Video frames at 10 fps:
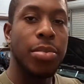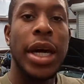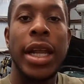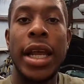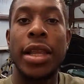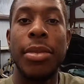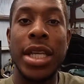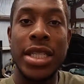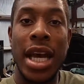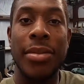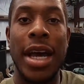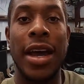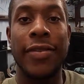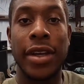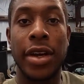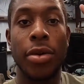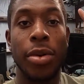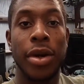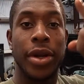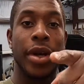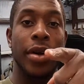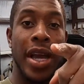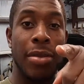But in the meantime, I have the GoPro Hero